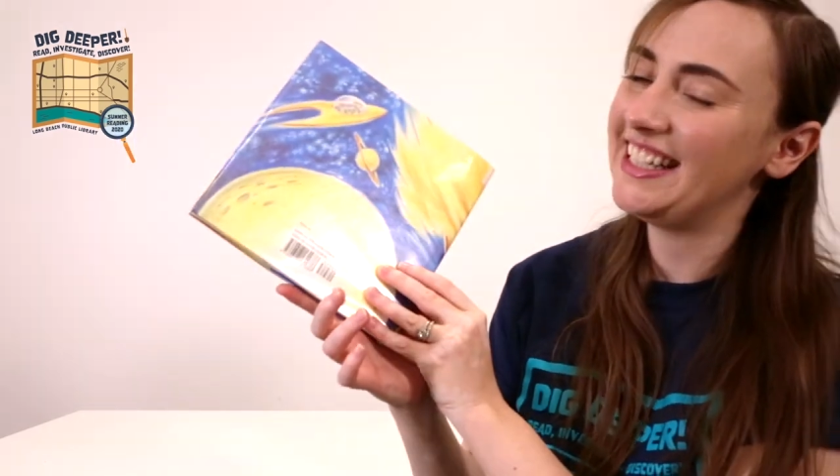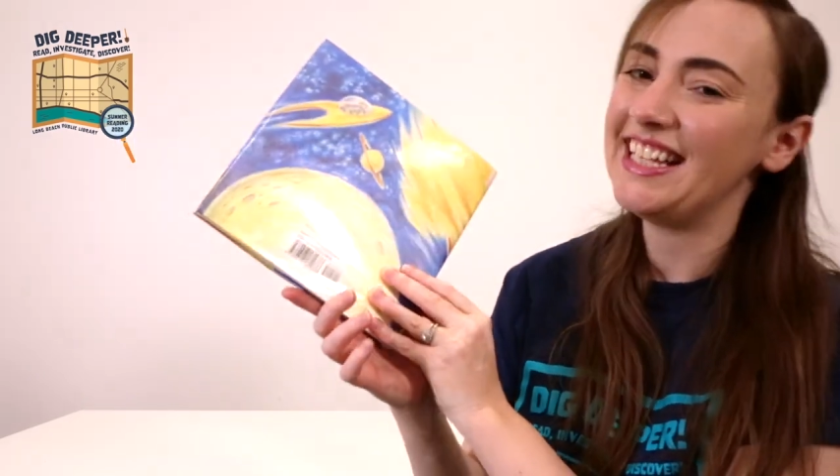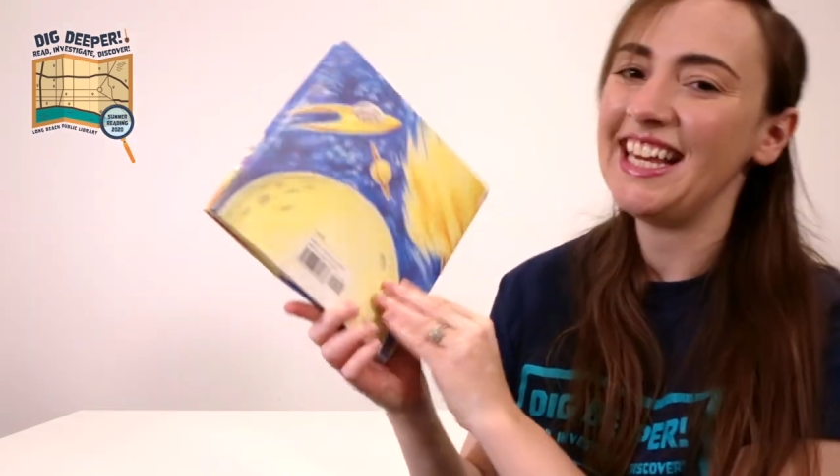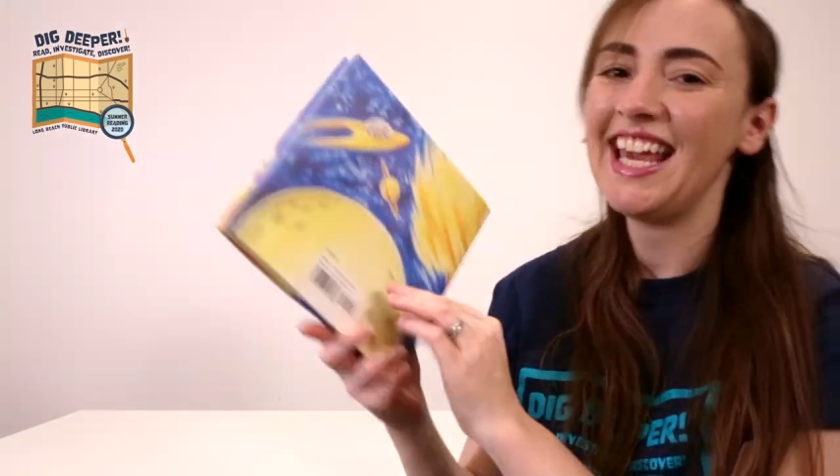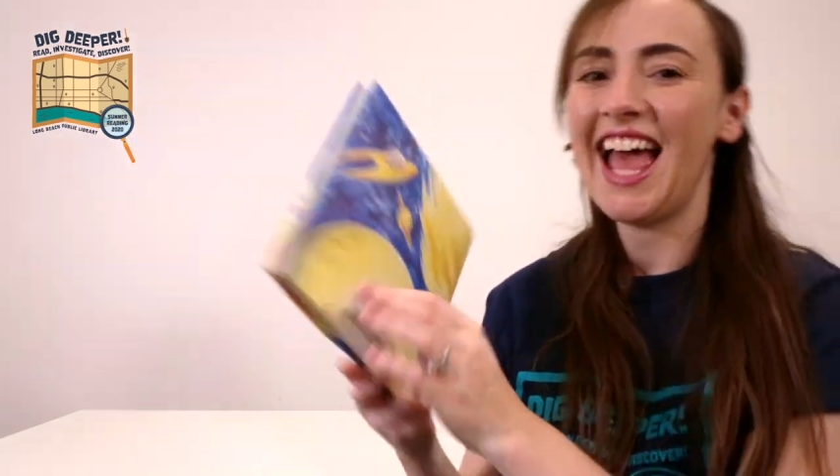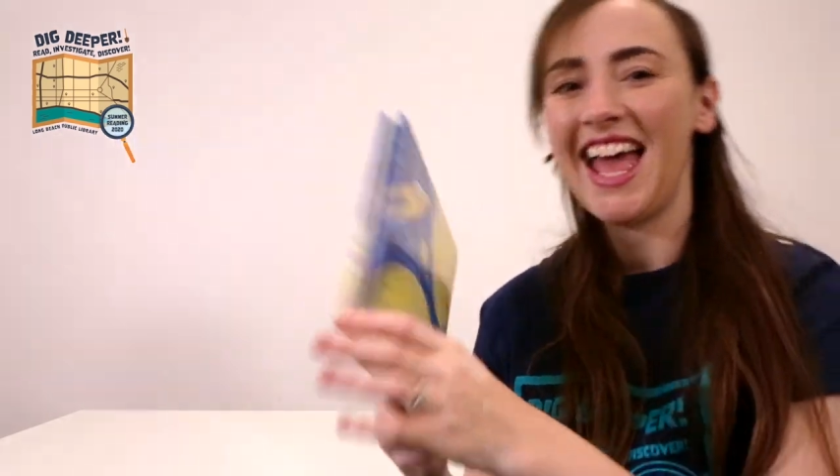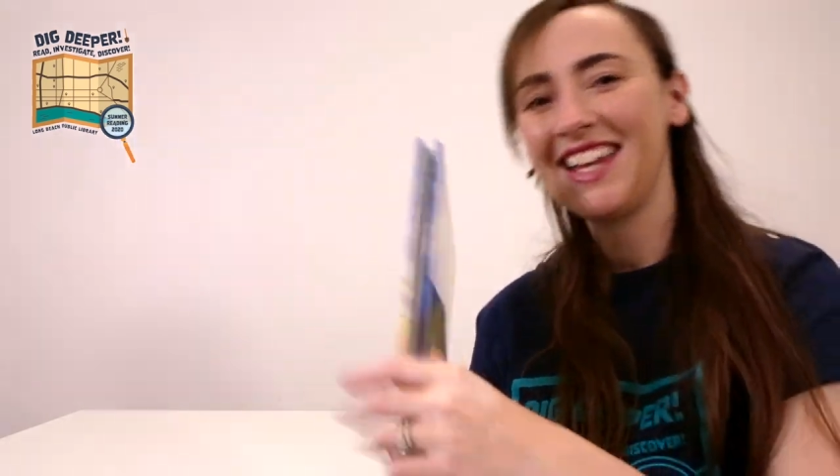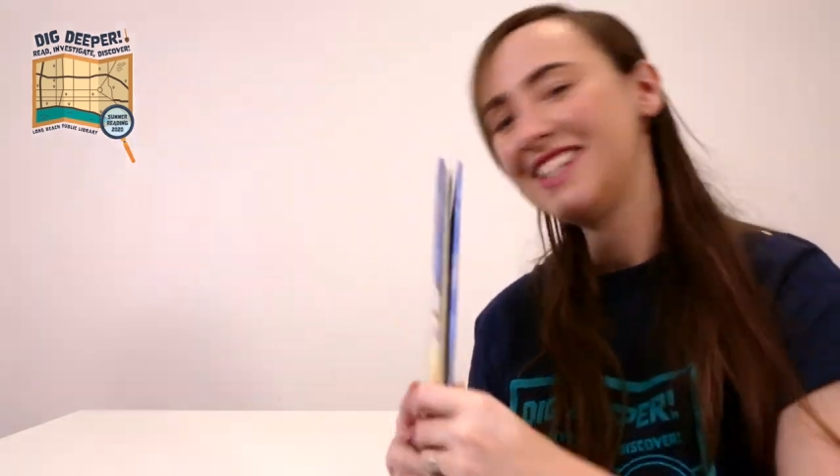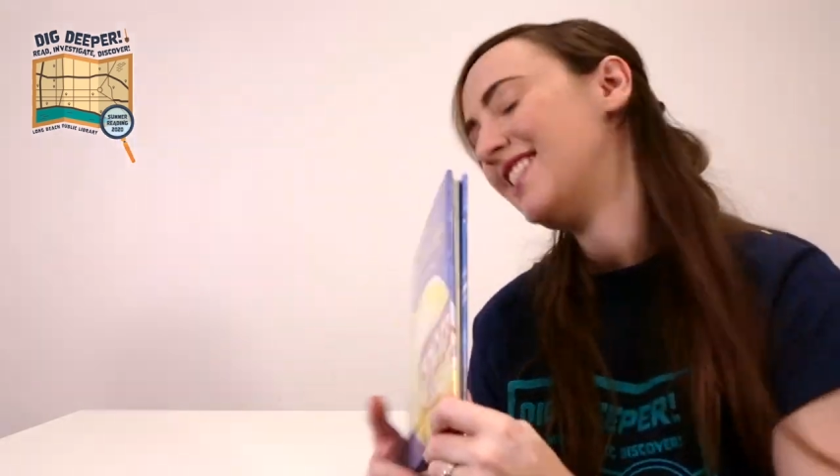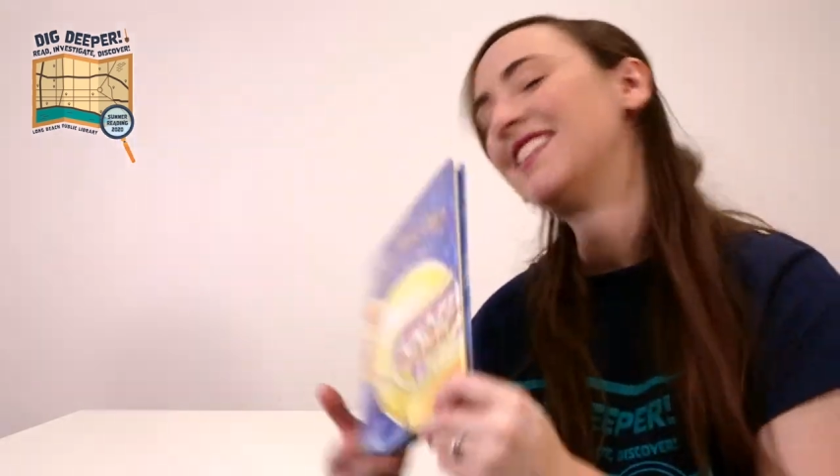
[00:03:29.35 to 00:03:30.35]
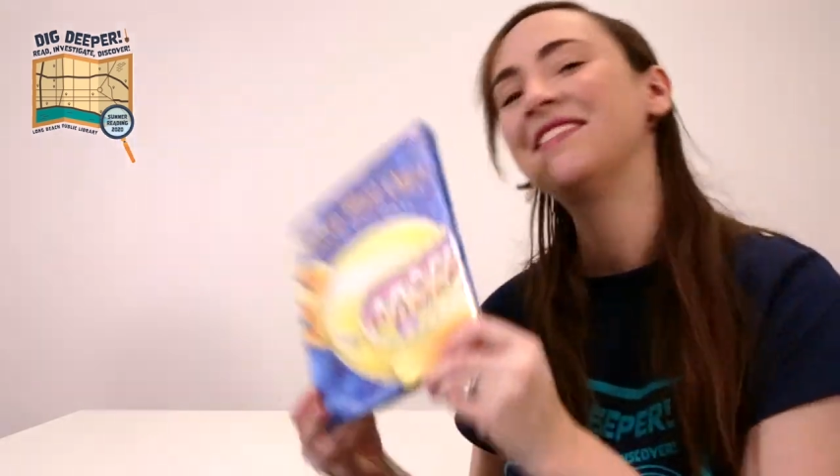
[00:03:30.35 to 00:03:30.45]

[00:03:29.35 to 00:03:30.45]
The end.